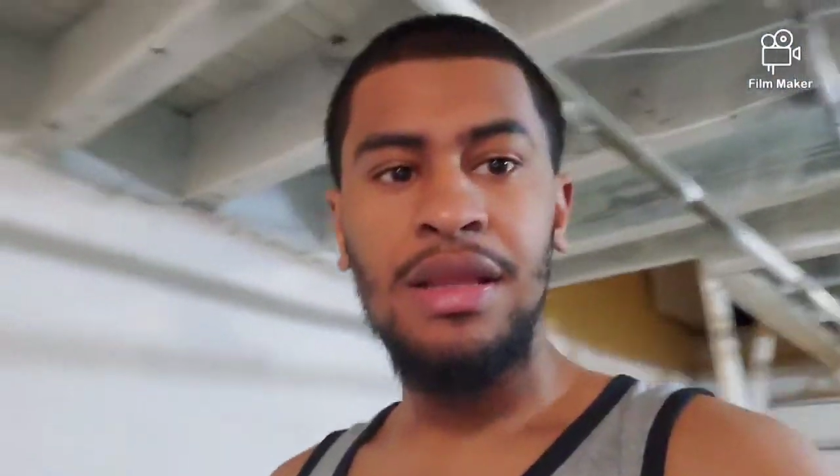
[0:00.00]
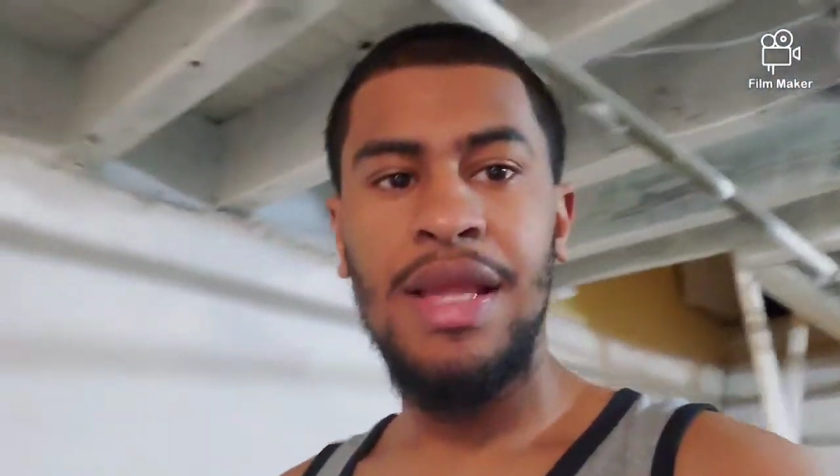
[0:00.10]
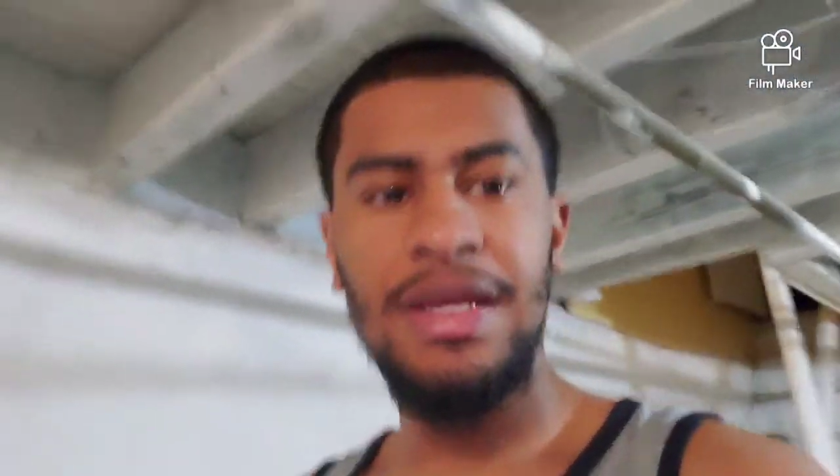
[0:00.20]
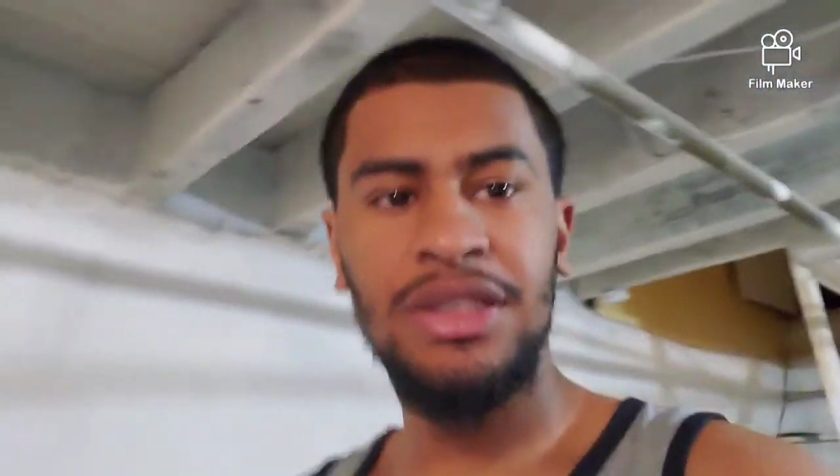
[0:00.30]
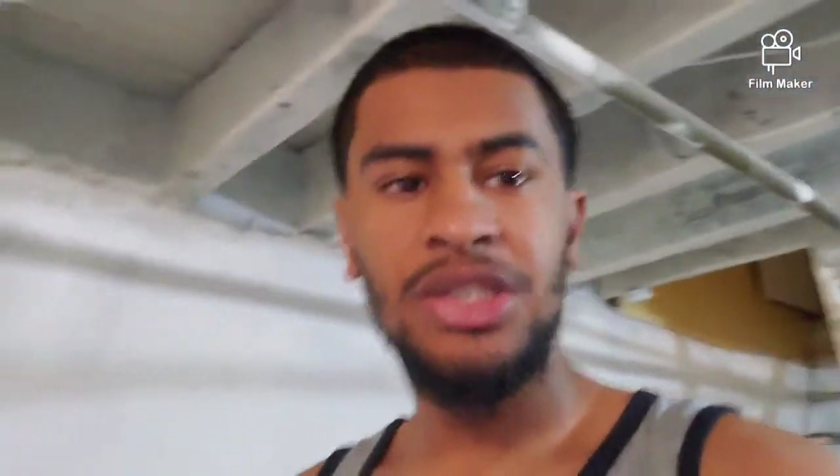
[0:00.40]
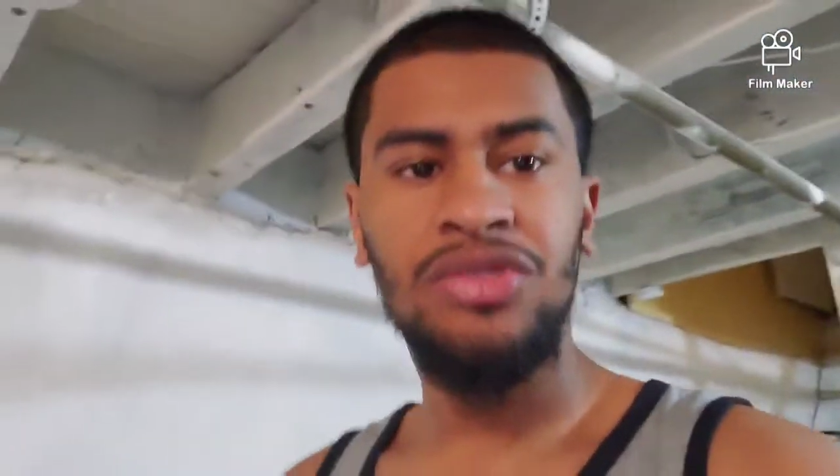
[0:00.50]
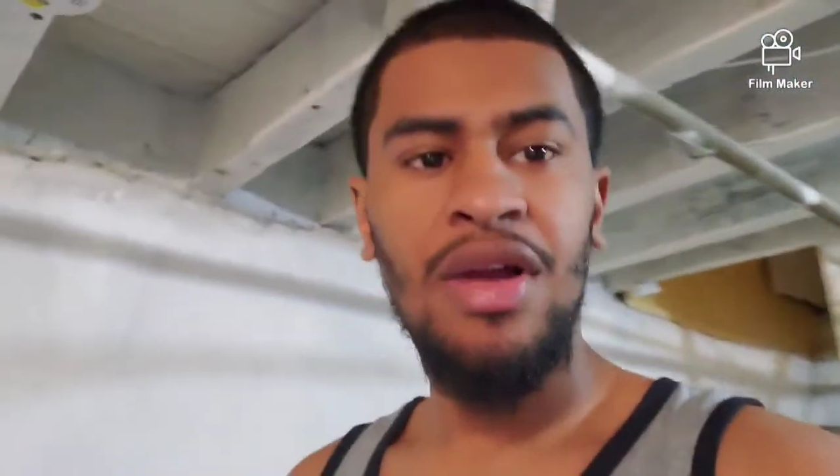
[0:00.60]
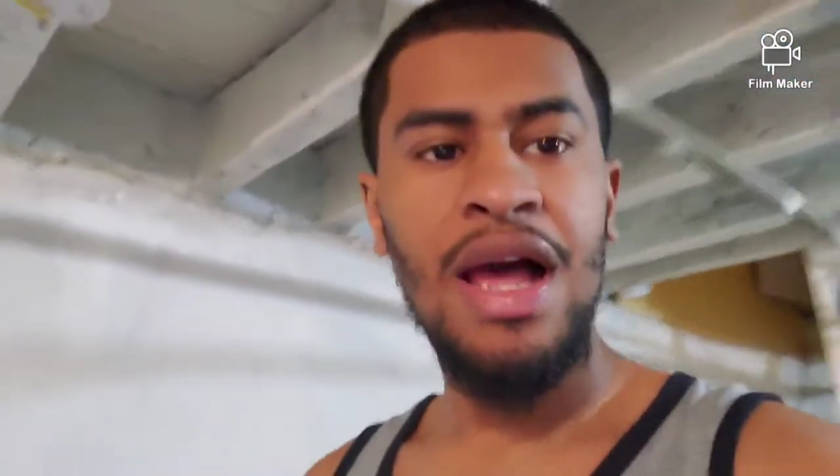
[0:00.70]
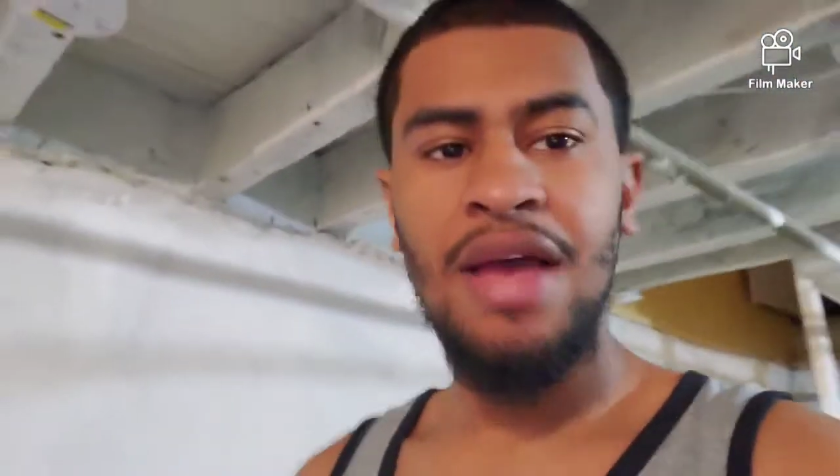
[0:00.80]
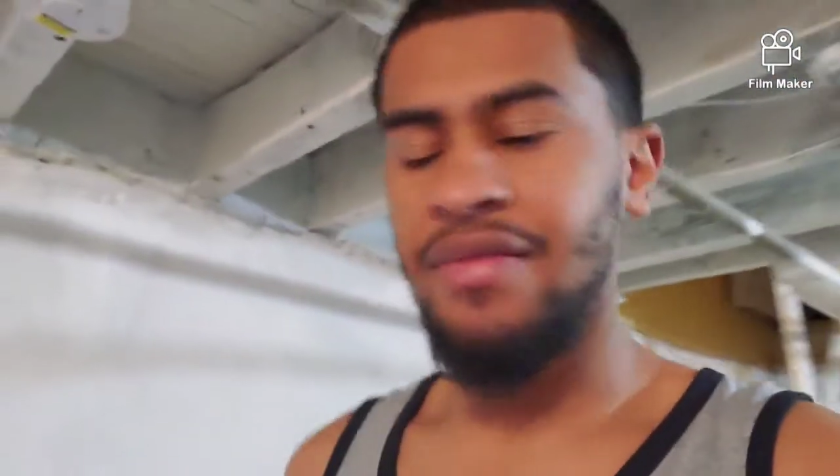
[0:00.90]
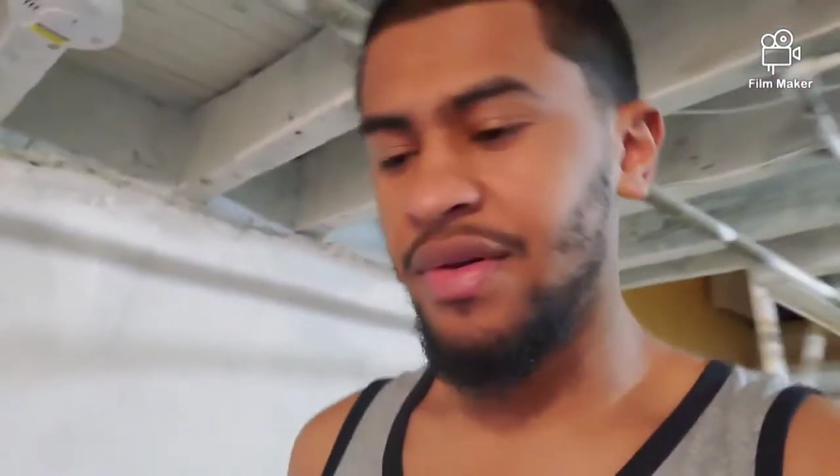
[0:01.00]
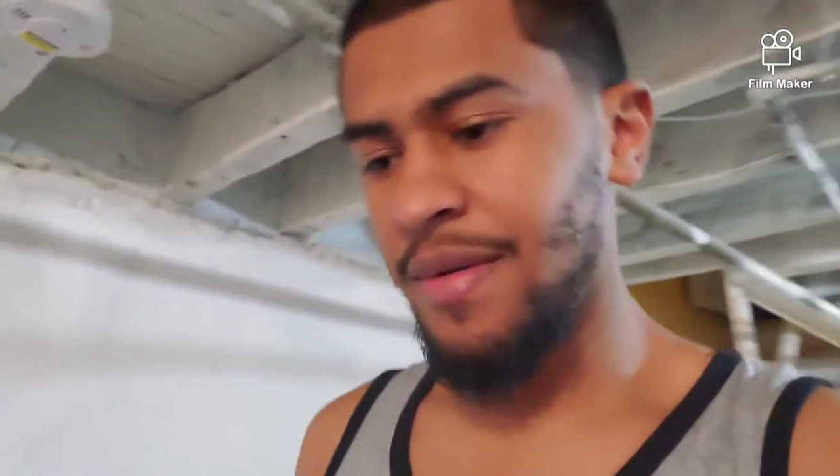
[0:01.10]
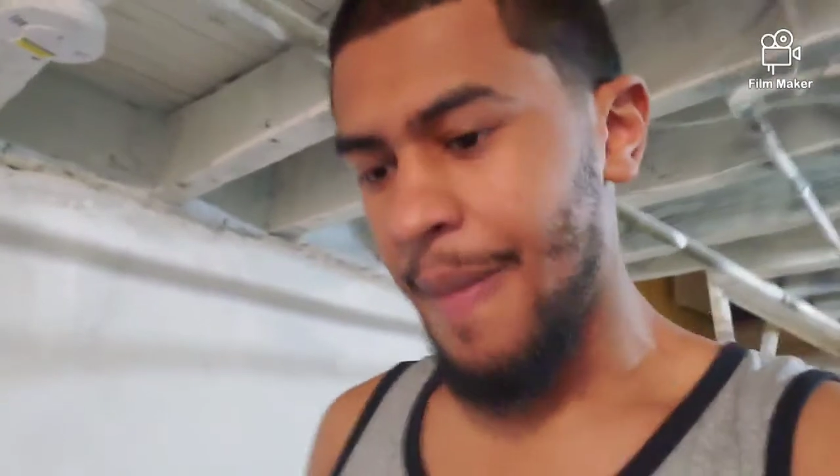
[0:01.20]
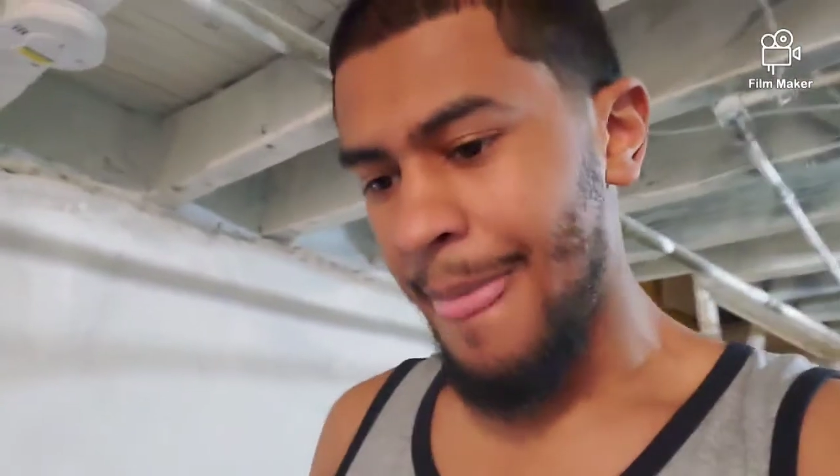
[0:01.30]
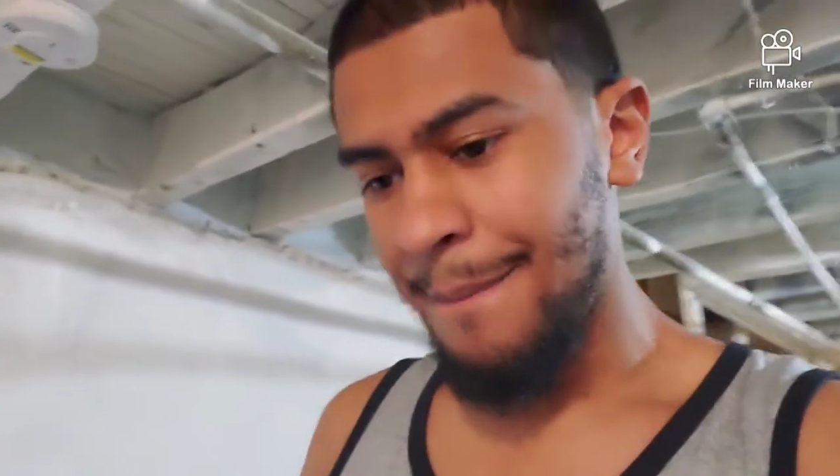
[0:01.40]
Like, subscribe,
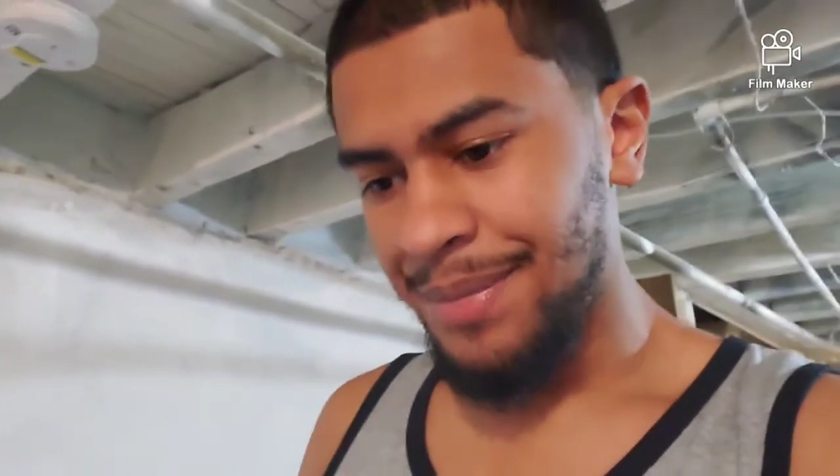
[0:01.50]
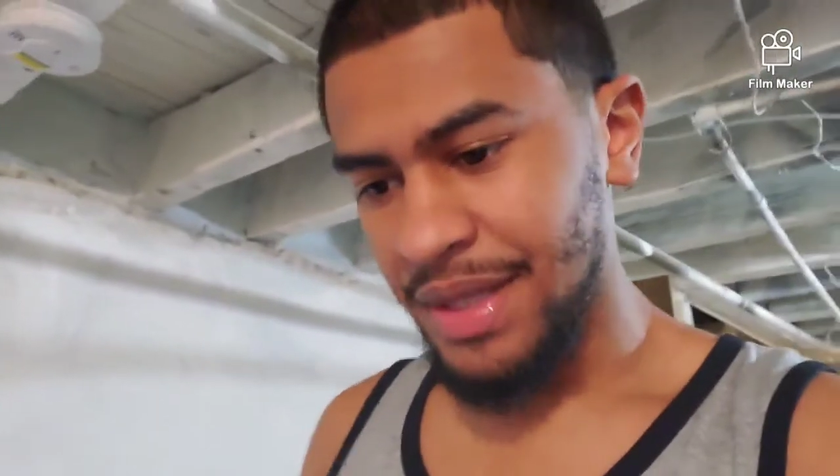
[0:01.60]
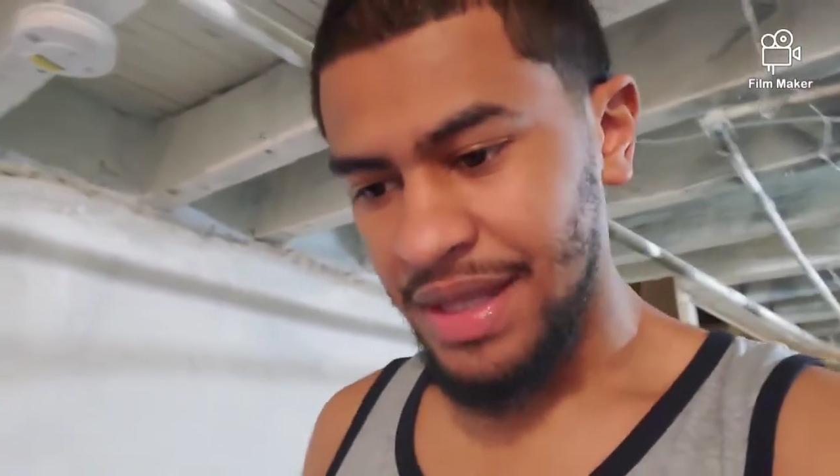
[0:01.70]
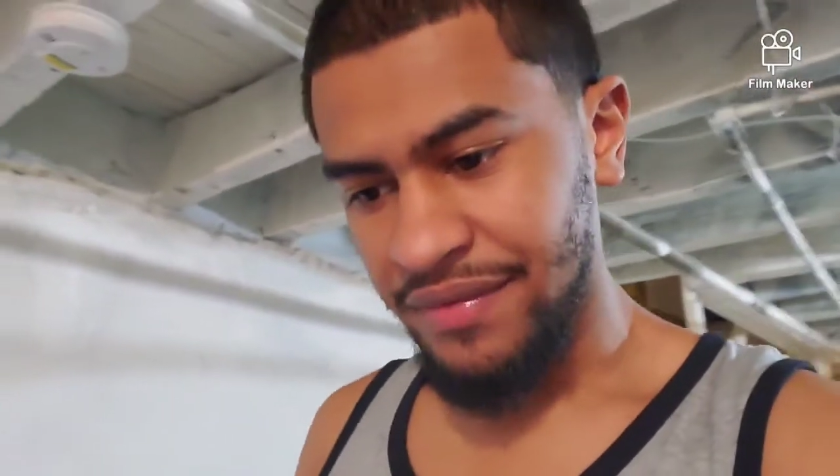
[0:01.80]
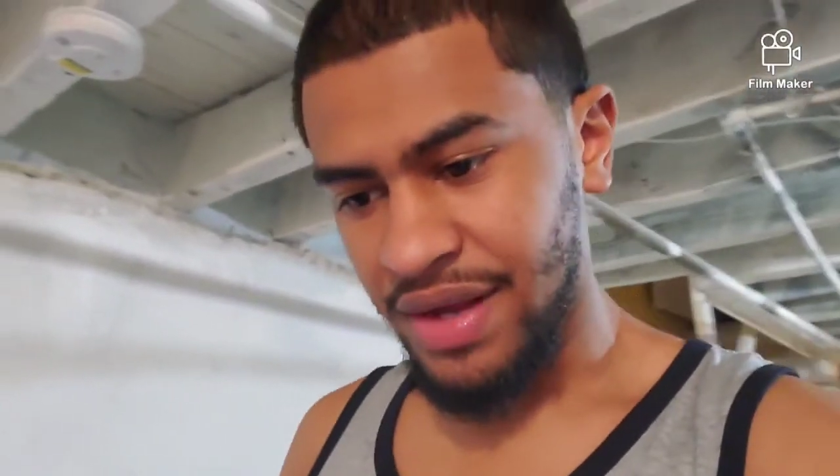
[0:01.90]
leave